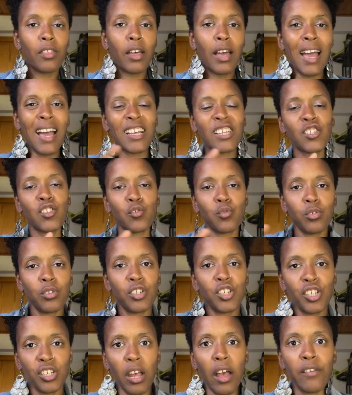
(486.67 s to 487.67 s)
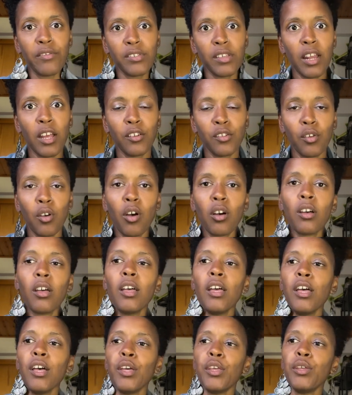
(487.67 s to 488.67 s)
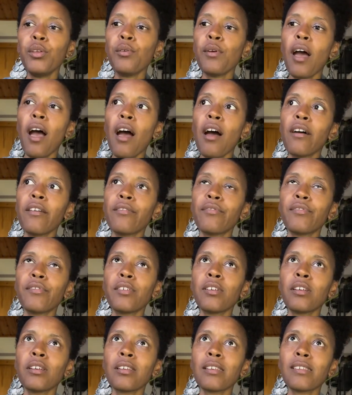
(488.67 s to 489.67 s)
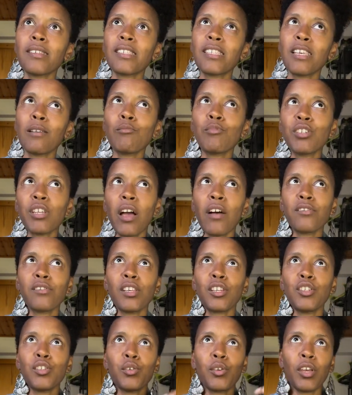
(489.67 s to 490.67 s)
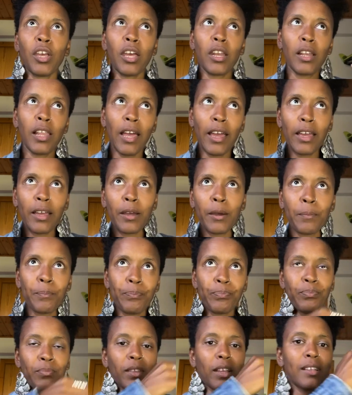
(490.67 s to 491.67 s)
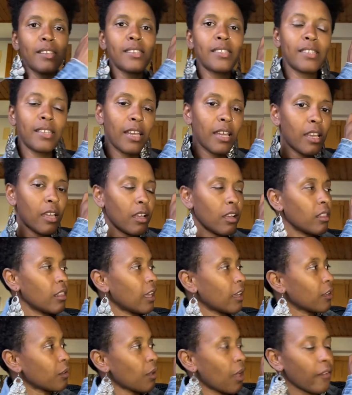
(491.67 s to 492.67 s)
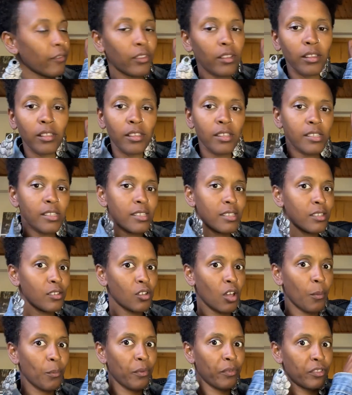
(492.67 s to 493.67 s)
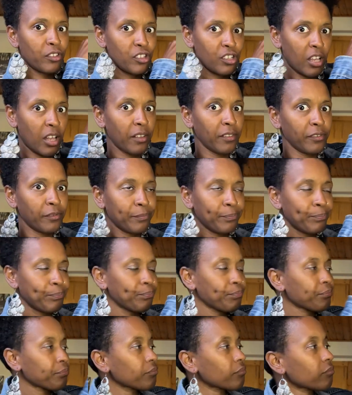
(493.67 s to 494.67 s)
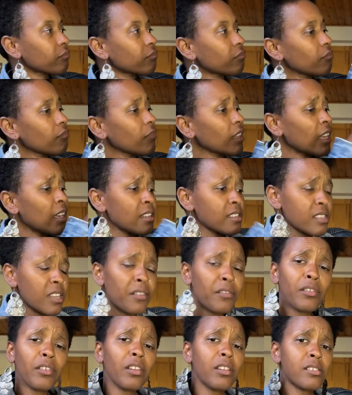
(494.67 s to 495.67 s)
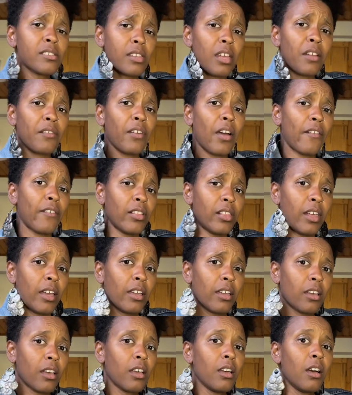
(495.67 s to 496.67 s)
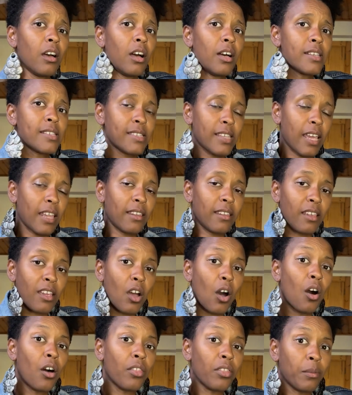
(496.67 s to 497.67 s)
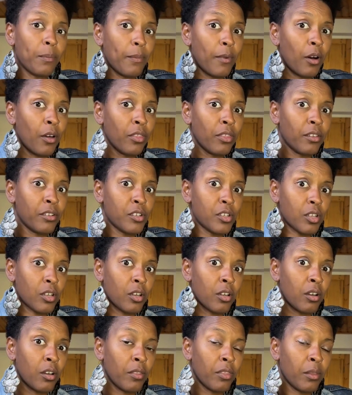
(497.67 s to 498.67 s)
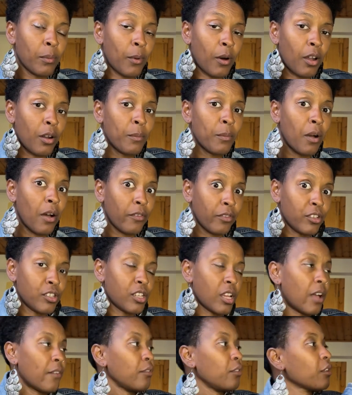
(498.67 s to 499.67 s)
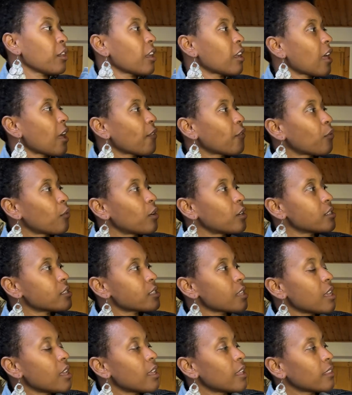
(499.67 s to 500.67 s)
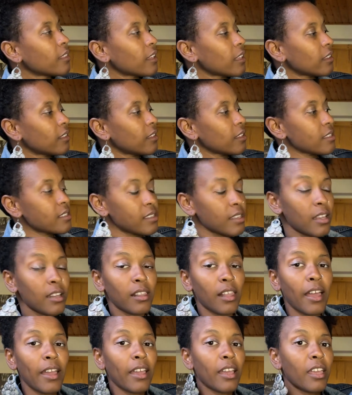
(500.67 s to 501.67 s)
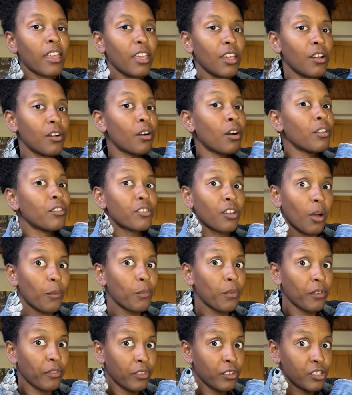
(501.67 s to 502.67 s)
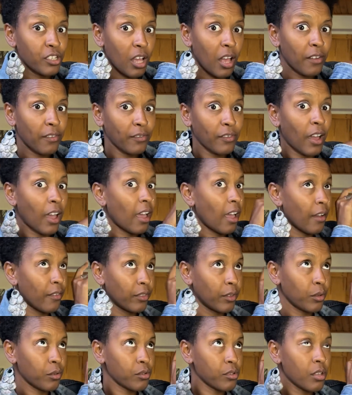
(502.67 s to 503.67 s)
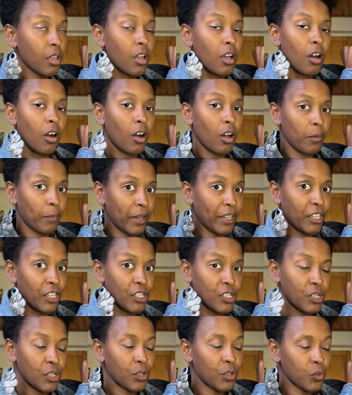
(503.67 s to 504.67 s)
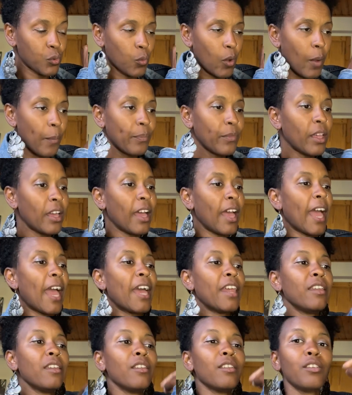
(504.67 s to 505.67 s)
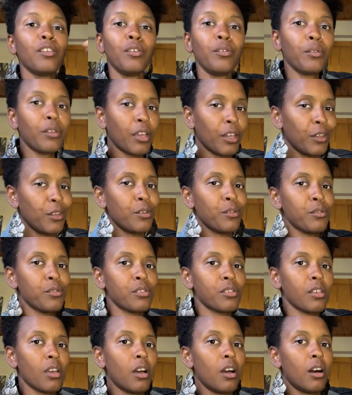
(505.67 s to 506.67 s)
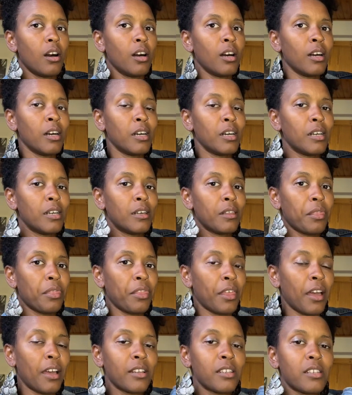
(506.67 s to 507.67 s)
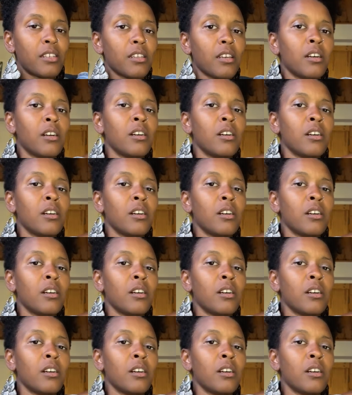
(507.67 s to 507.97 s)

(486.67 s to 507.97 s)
extra shelves that I talk, you have some shelves that you can like stick, like you have, this is the top of the shelf. Instead of having like standing on the bottom of the shelf, you can have ones that they stand like here on top of the shelf. I have those on my kitchen as well, and you can use that